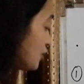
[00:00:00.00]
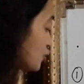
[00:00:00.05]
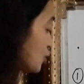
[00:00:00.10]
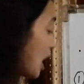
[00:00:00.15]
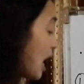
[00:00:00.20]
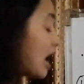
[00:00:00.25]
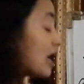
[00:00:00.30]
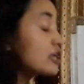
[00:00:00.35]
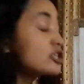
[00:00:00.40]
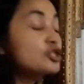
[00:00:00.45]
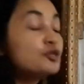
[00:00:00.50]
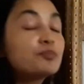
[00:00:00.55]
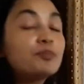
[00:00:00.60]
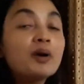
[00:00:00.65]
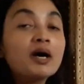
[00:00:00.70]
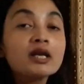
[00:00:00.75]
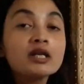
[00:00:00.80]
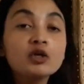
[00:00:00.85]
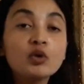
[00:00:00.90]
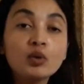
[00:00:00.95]
Charge
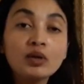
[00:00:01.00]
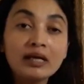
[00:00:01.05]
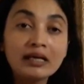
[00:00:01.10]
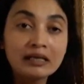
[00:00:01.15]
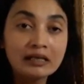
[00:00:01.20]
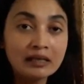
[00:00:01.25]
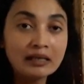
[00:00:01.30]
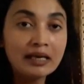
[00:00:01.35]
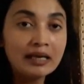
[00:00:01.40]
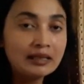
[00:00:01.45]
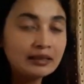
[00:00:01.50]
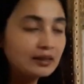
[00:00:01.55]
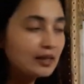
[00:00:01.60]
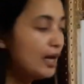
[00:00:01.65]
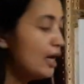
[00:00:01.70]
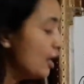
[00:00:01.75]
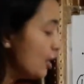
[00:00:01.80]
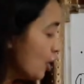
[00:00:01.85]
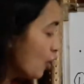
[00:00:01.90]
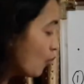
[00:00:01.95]
per unit
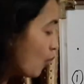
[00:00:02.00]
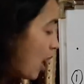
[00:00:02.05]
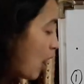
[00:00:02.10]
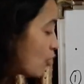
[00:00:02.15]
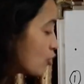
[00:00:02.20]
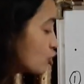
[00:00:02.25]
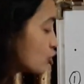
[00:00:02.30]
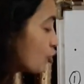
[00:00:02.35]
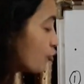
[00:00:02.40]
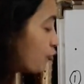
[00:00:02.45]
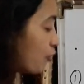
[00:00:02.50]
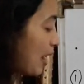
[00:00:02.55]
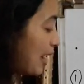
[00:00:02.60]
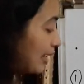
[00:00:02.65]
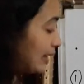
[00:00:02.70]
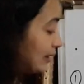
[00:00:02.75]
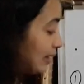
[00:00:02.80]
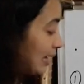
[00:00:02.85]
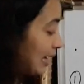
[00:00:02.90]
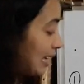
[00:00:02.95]
length. Now how to
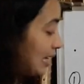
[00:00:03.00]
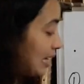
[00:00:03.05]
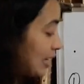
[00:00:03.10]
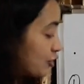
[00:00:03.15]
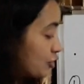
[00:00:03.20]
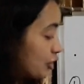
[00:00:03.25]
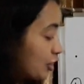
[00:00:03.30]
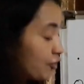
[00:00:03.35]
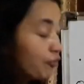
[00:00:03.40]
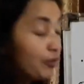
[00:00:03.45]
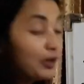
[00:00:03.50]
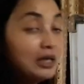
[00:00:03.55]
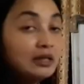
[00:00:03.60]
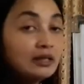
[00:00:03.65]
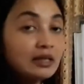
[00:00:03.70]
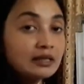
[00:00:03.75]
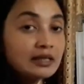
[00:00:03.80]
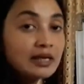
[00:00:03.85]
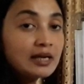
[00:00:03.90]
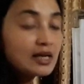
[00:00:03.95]
find the electric
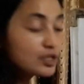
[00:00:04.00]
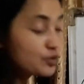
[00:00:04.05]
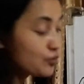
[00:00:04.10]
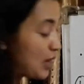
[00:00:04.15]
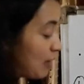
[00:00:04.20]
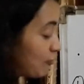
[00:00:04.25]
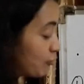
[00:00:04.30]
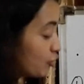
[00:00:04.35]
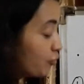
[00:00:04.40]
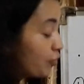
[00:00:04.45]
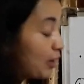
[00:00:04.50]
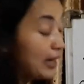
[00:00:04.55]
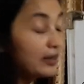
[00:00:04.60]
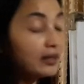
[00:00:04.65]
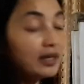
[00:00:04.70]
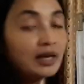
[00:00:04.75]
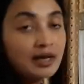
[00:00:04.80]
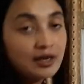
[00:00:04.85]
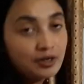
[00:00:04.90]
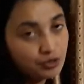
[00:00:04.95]
field? The thing is we have to
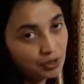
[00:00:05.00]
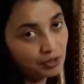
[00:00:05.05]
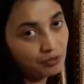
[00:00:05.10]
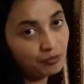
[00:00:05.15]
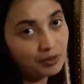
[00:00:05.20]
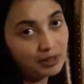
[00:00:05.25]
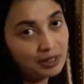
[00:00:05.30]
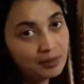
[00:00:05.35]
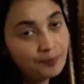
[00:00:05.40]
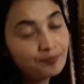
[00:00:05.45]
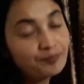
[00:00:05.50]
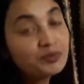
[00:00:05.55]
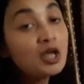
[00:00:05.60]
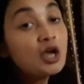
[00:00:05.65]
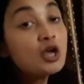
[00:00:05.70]
find the electric field.